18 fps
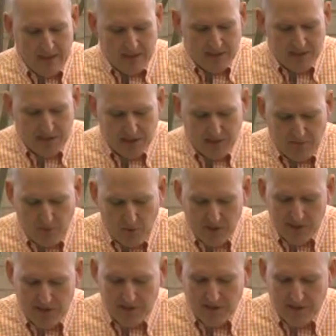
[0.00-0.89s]
Stig
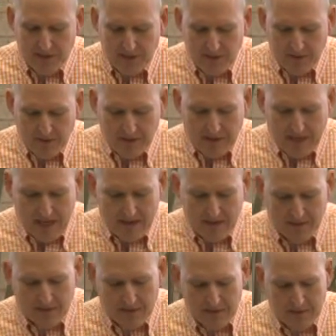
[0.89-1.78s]
Forster and Jörg
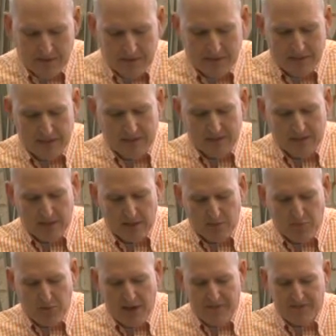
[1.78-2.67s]
Nagler, in
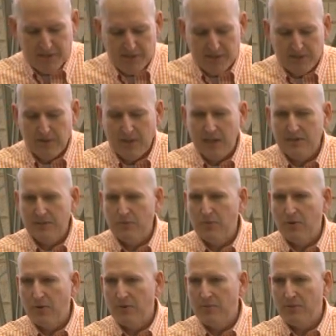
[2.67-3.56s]
their preface to On the
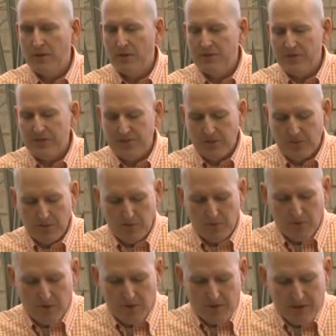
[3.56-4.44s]
Road to
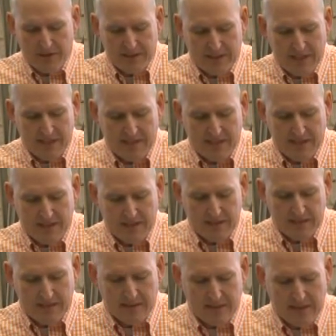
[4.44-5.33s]
Total War in
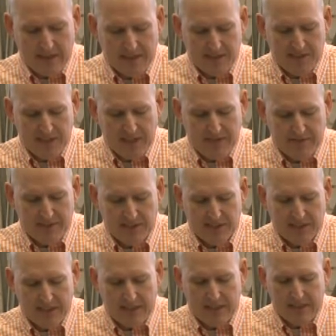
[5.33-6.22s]
1997,
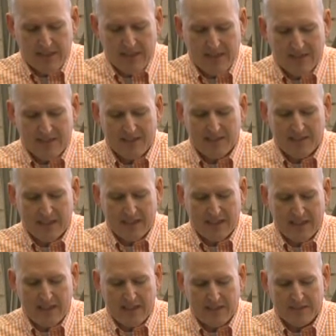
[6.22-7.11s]
said that,
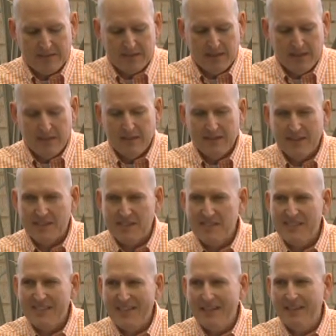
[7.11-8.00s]
again, the
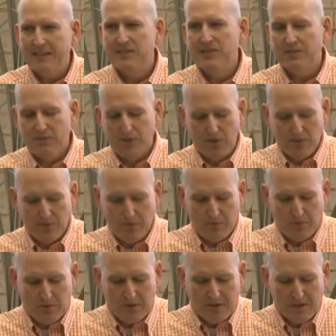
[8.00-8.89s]
seeds of
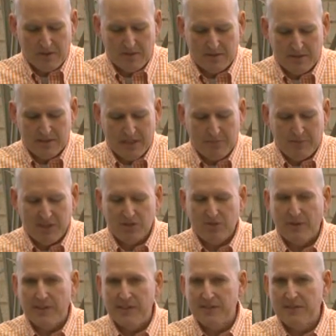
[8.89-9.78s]
total war can be
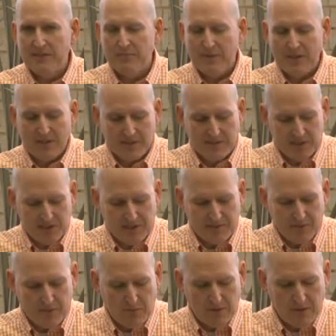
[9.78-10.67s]
traced to the American
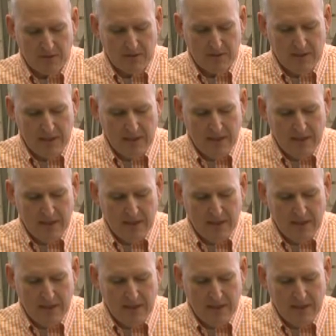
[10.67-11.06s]
Civil War.